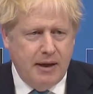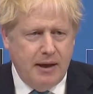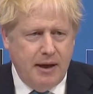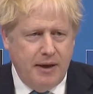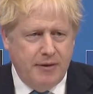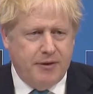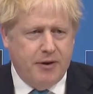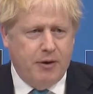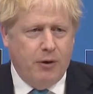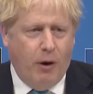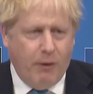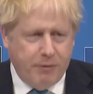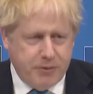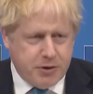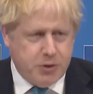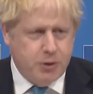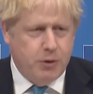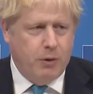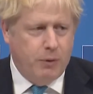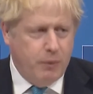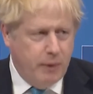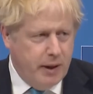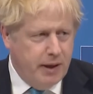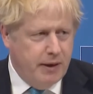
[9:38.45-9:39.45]
is in
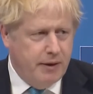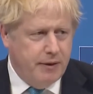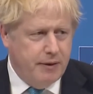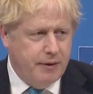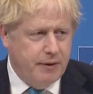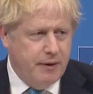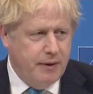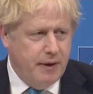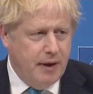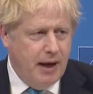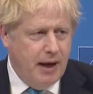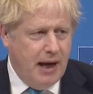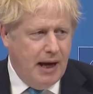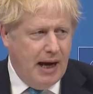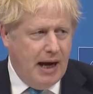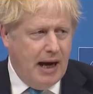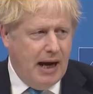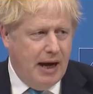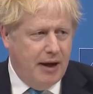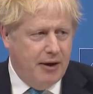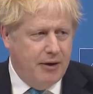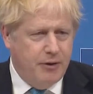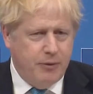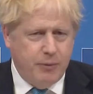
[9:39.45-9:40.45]
offshore wind,
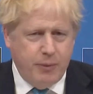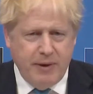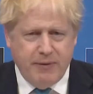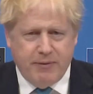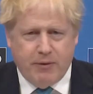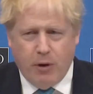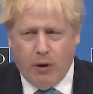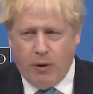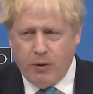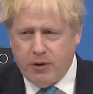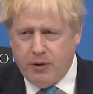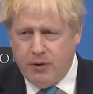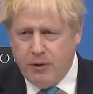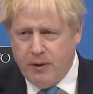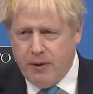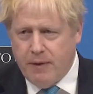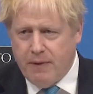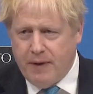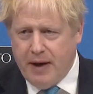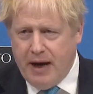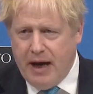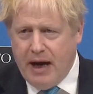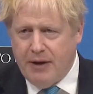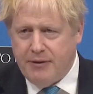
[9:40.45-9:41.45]
and we've got good
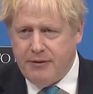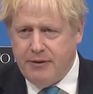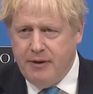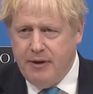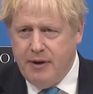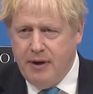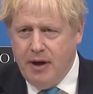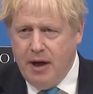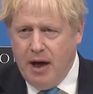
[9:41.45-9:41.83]
at that.